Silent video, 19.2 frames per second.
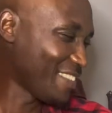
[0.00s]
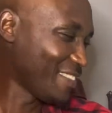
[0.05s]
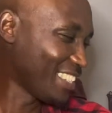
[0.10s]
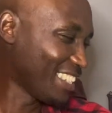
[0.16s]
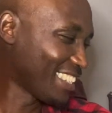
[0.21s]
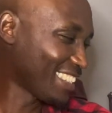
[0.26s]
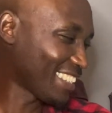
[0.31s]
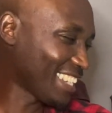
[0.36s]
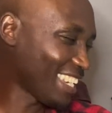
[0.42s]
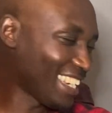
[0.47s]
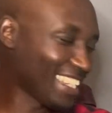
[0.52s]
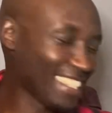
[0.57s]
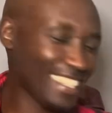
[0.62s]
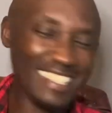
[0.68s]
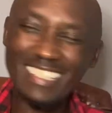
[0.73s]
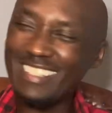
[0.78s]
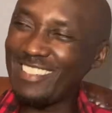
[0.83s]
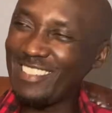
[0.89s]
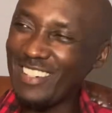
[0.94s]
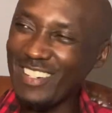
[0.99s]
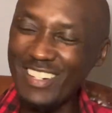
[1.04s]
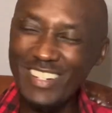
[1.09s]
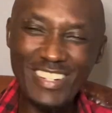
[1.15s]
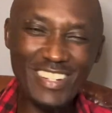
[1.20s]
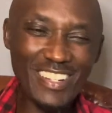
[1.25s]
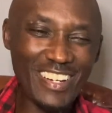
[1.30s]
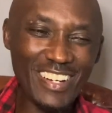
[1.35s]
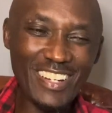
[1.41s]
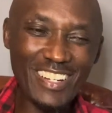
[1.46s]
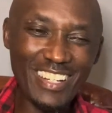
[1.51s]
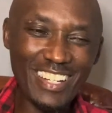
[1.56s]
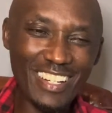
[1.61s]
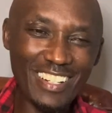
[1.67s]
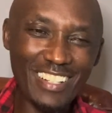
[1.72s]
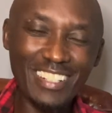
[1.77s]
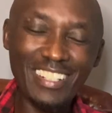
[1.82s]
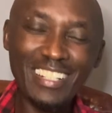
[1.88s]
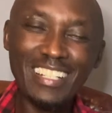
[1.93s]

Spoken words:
is like, no, no, no.